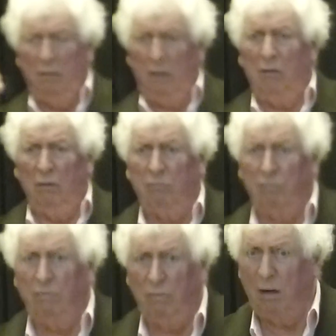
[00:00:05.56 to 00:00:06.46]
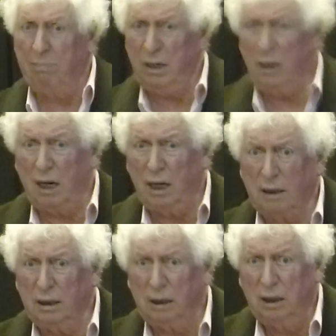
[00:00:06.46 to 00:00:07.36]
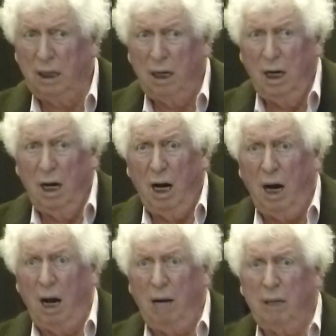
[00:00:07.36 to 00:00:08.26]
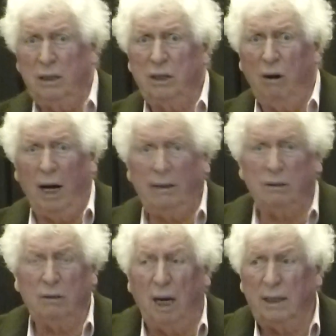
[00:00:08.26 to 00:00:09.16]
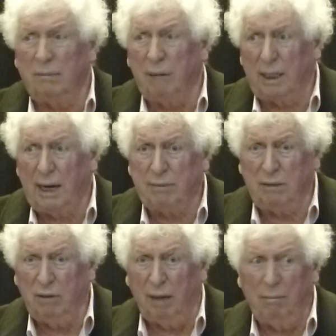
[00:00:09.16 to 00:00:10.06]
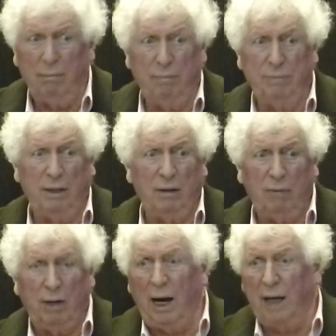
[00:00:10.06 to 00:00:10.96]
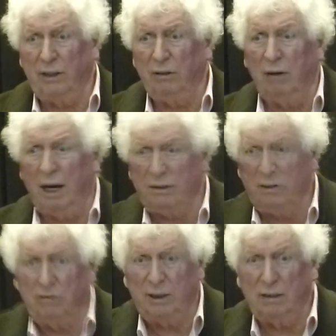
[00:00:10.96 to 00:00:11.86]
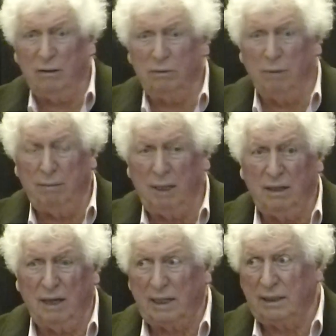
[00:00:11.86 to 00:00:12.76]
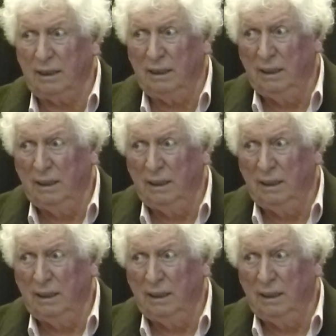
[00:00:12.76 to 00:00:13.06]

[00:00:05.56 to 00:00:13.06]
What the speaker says: you know, opinionated. And so I did my Captain Brown the only way I knew how to do it, you know, to my method acting.